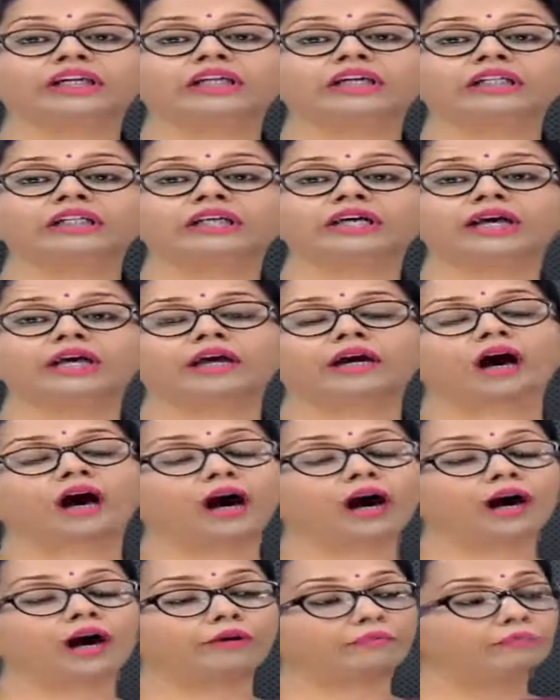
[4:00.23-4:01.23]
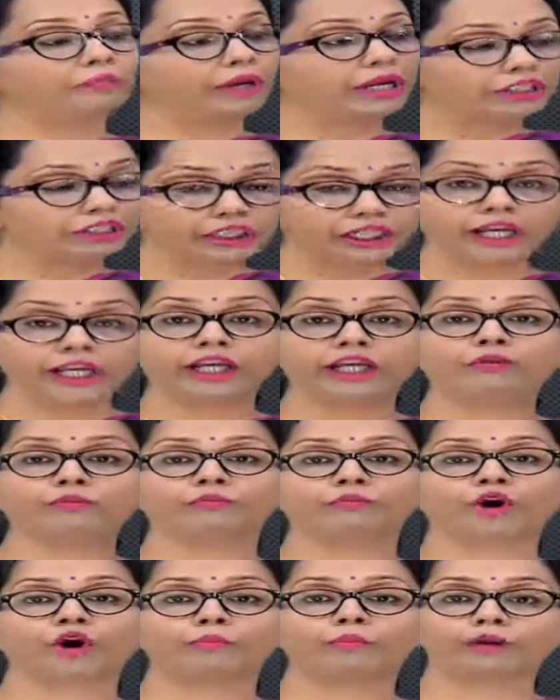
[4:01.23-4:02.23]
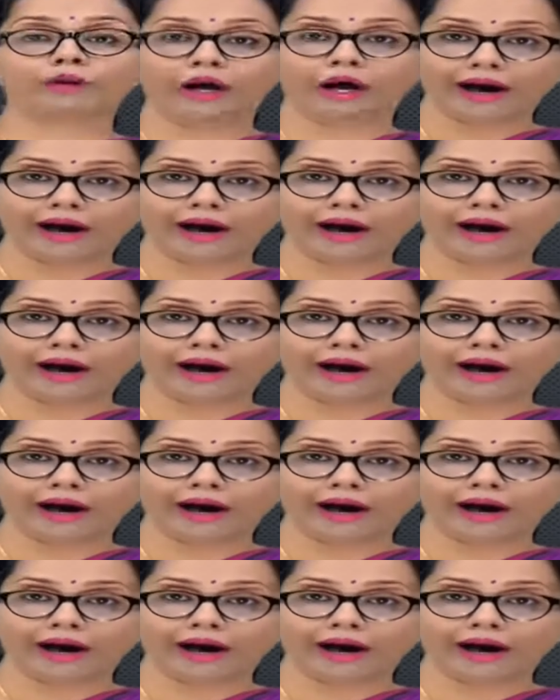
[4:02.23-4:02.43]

whether they are maintaining proper